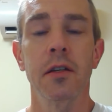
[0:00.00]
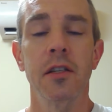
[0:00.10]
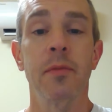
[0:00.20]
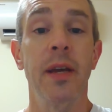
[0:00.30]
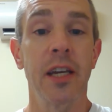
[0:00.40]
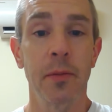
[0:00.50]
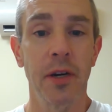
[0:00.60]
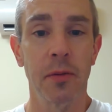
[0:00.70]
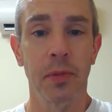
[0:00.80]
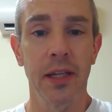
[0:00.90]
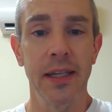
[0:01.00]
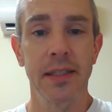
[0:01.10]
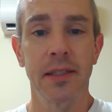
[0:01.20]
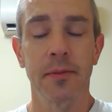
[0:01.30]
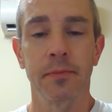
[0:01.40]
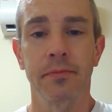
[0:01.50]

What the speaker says: to make it a better place,